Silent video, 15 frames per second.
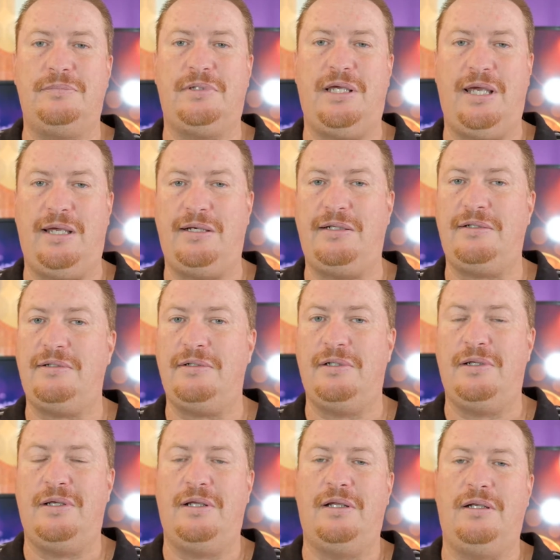Canon,
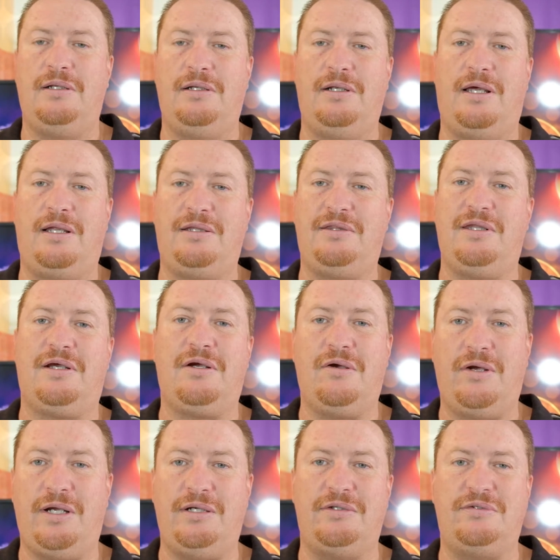not the
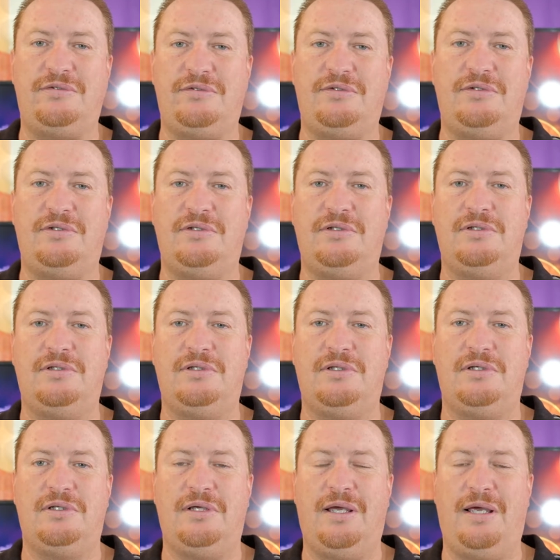greatest
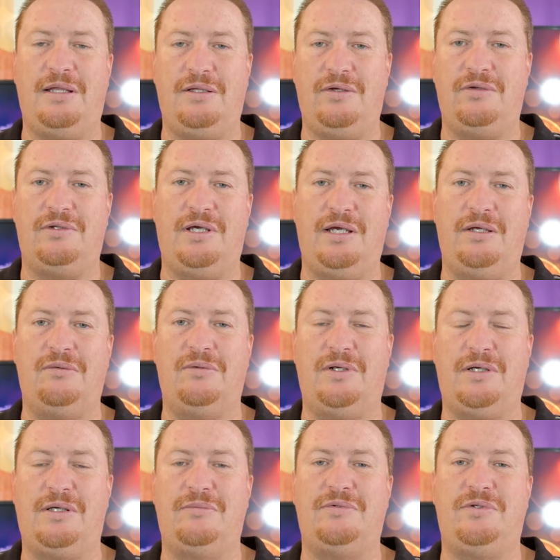at low light when
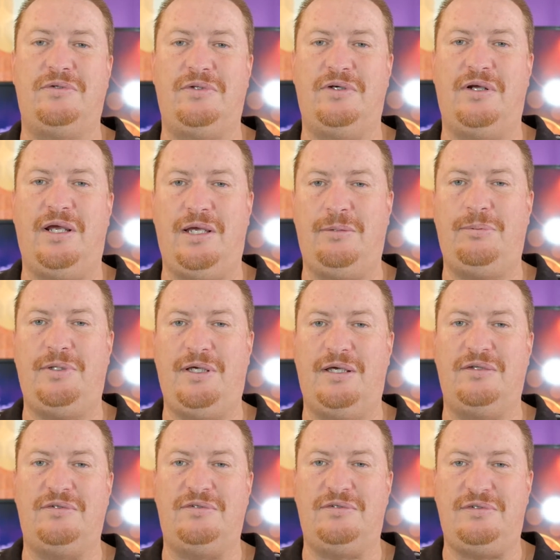it comes to their
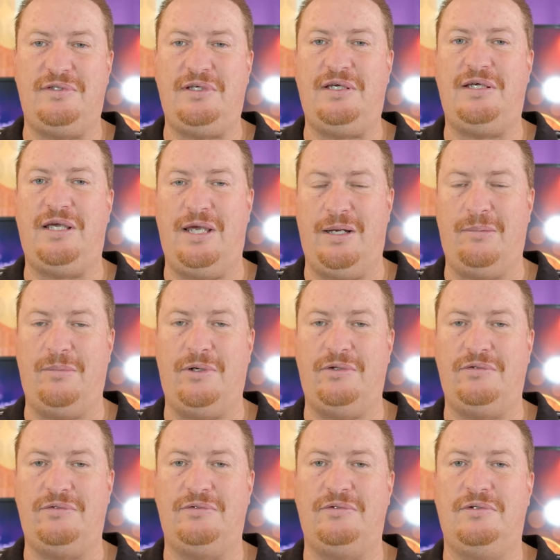APS-C
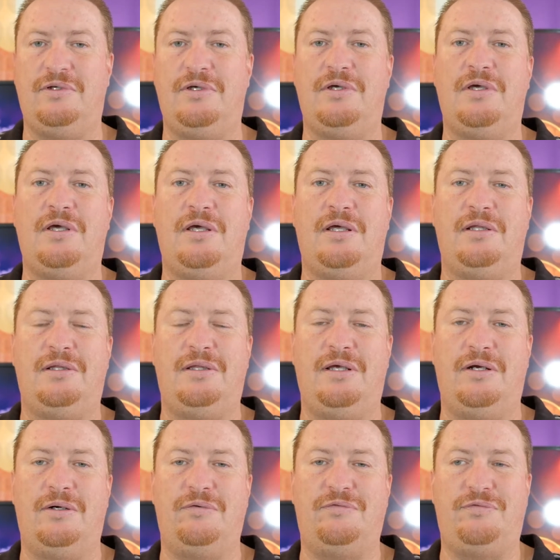cameras.
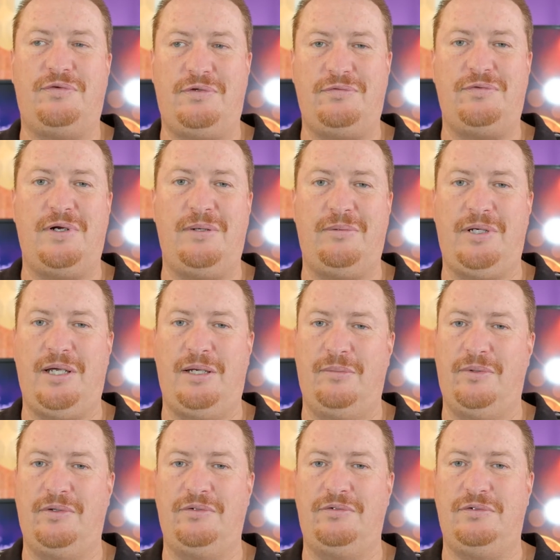Their full frame
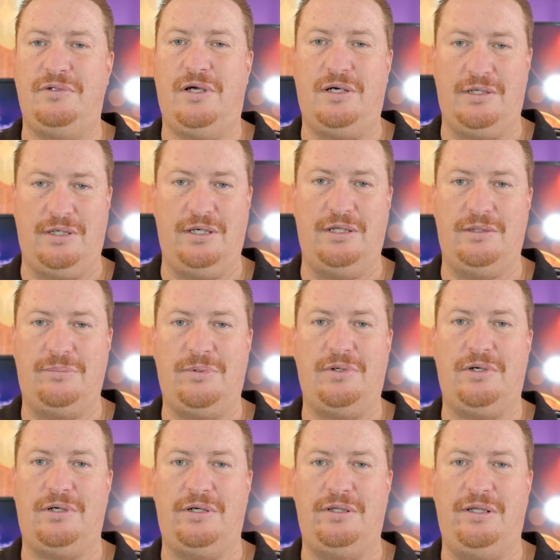cameras knock it out of the
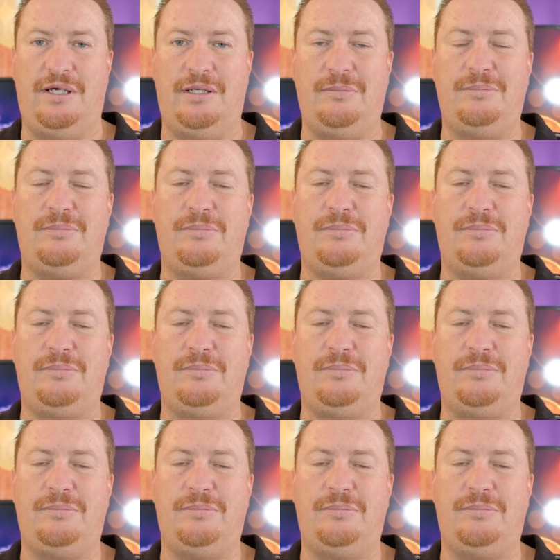park on that,